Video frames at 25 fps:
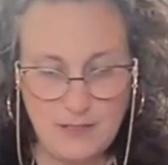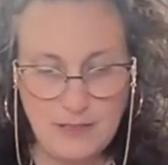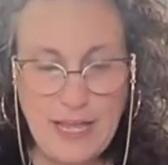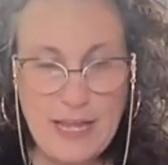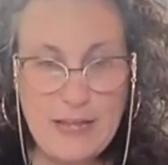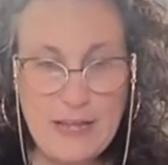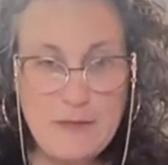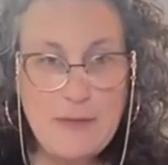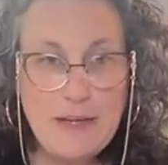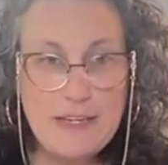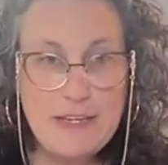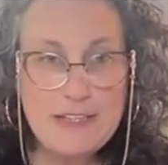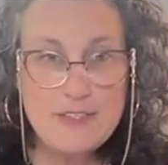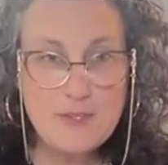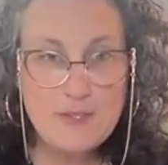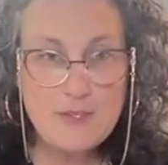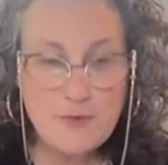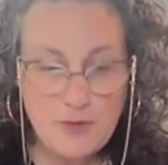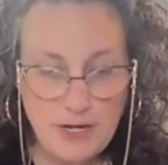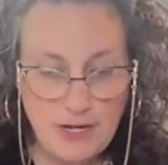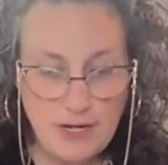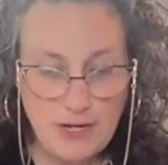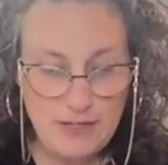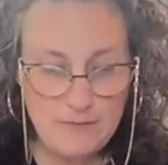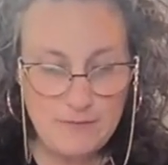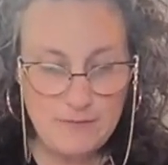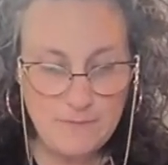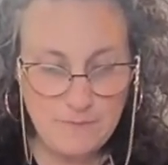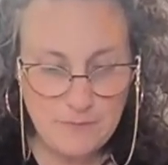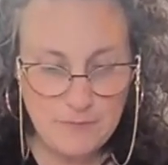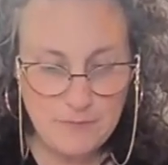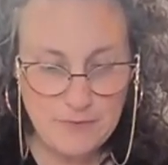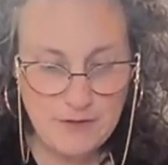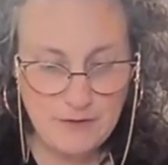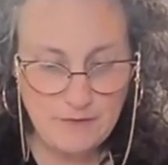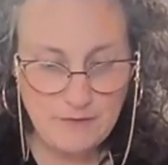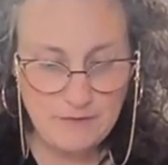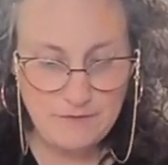lay my screen
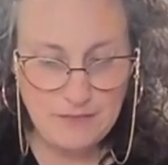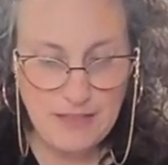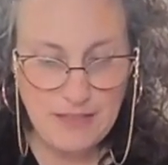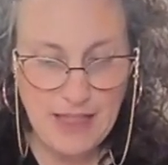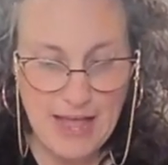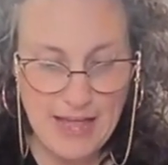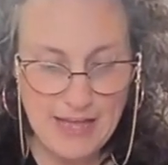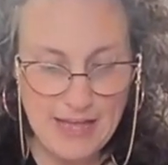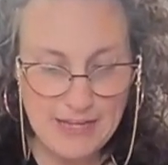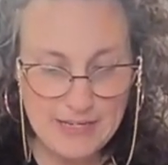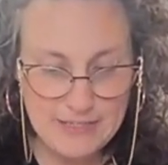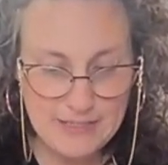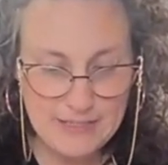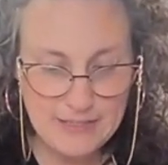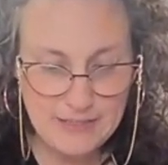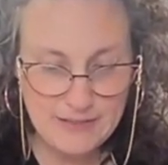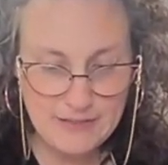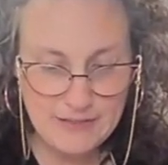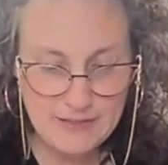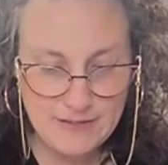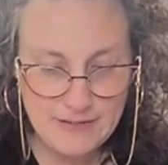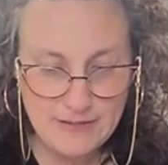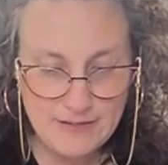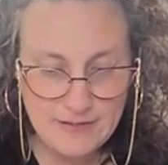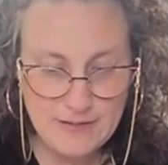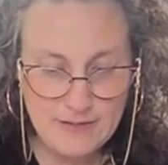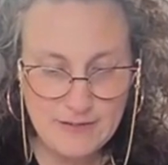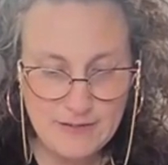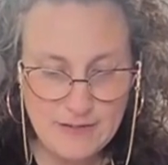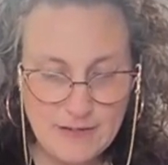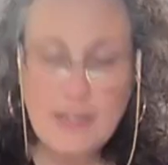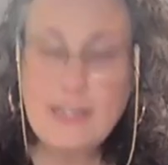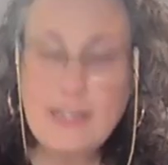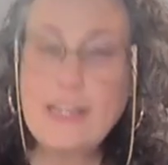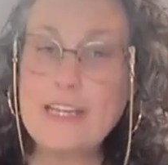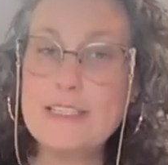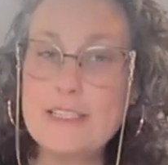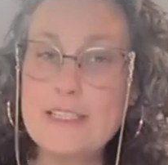flat
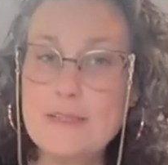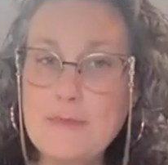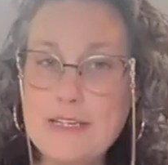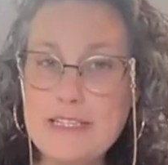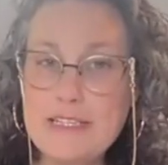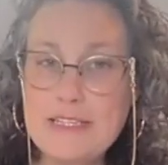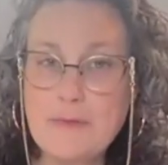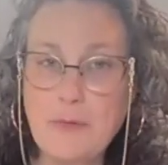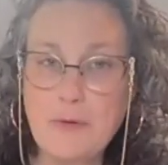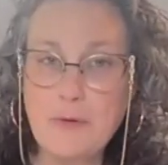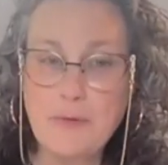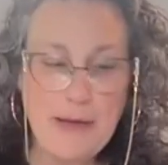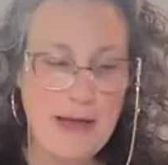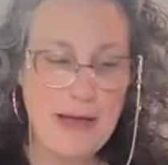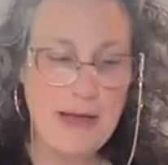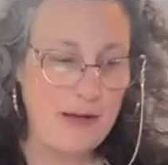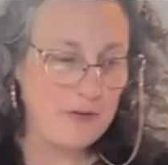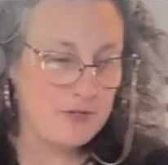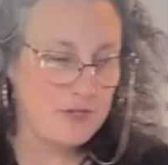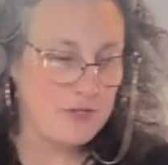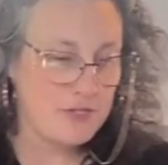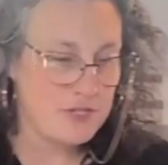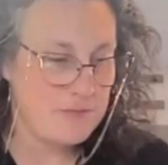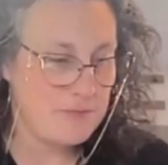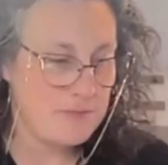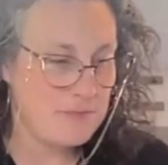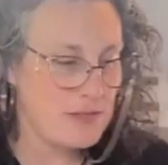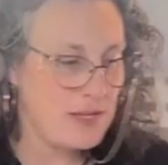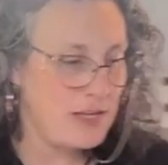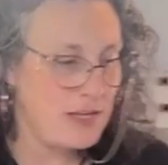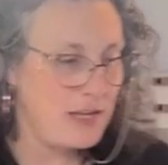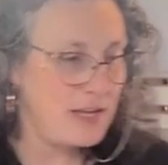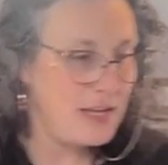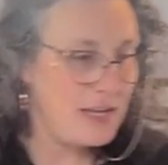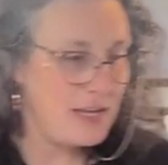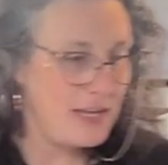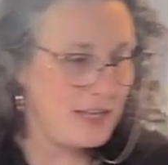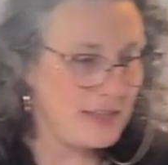against my zipper pouch,
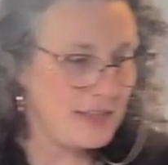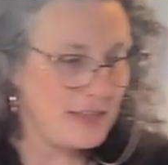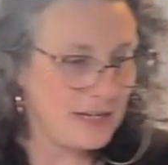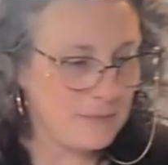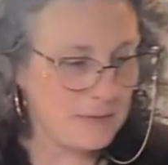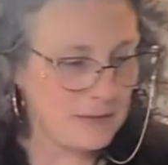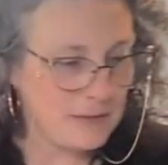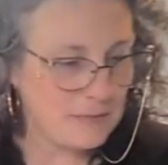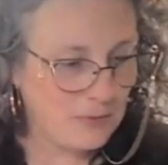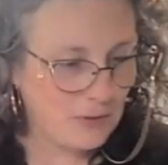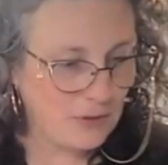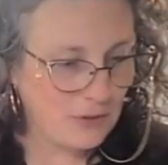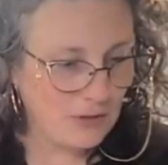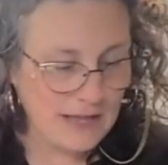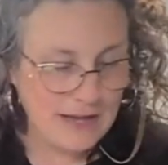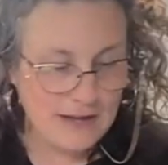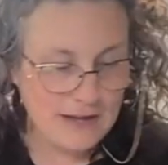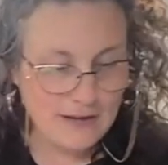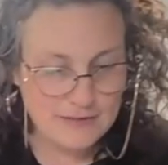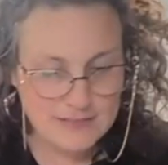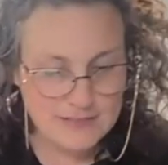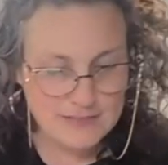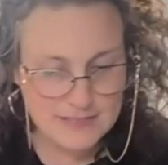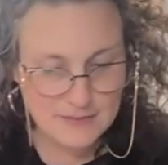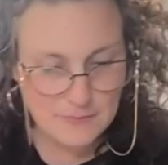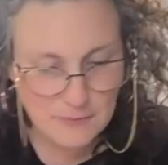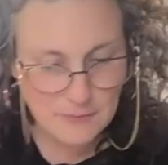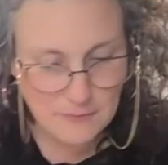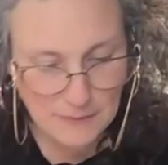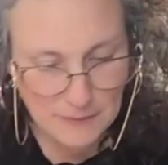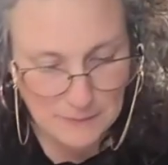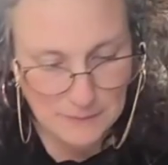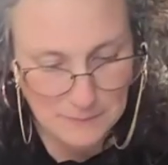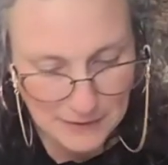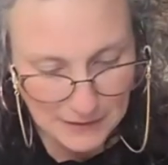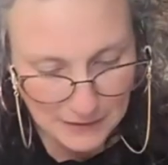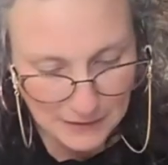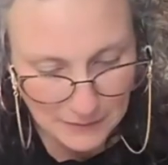and then I'm going to pull out some of
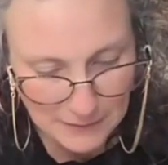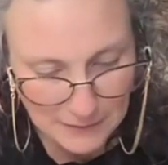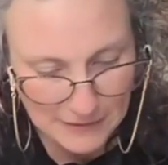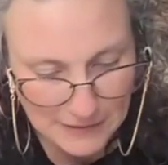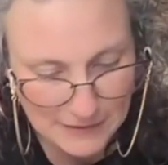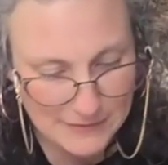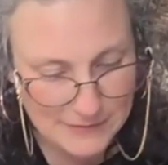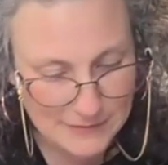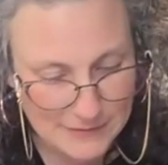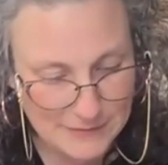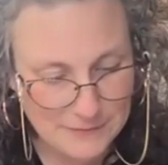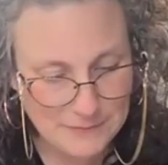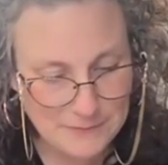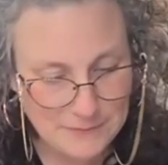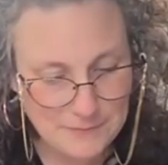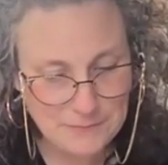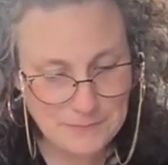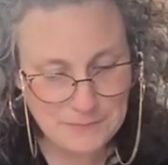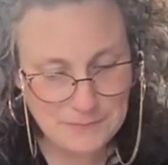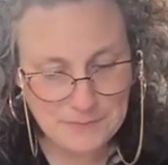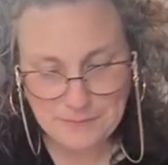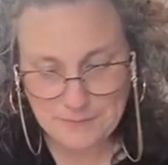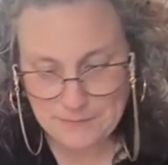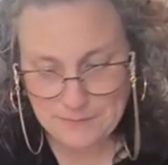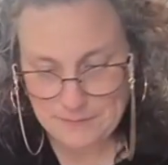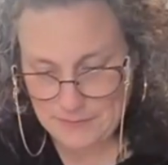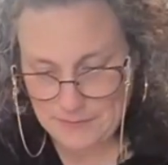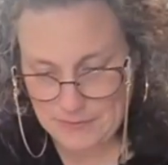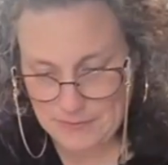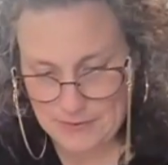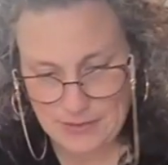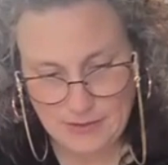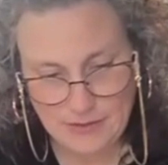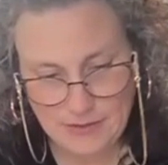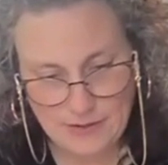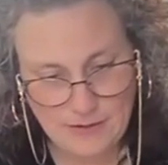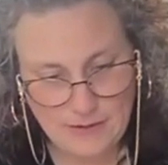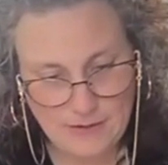my pigment.
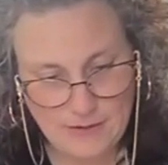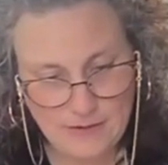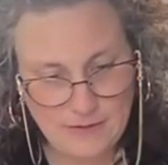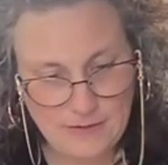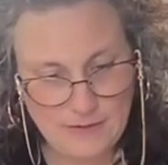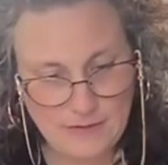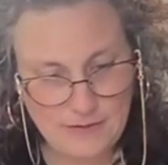I'm